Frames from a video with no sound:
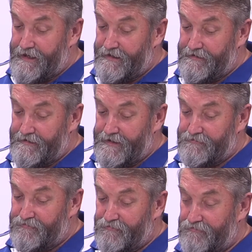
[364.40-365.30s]
he's
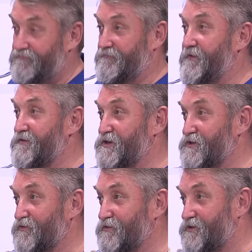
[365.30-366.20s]
very
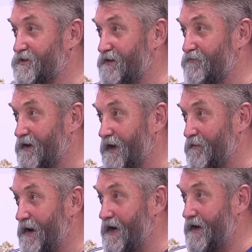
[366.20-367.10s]
staunch Ranella
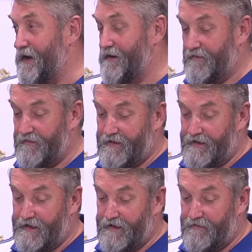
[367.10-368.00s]
man, and
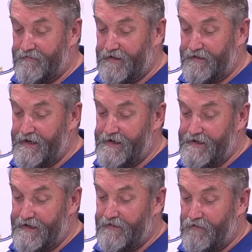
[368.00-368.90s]
I think
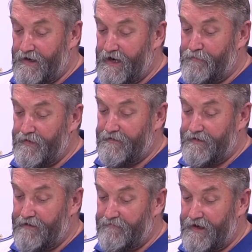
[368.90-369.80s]
they'll get up and
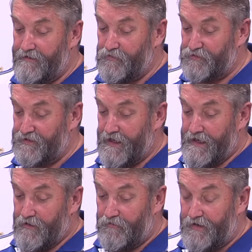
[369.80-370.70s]
have that. Of course,
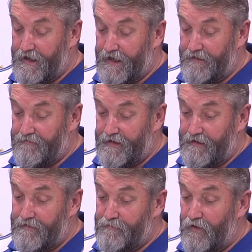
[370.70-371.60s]
Aldinga get
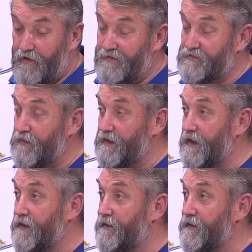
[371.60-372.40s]
the bye this weekend.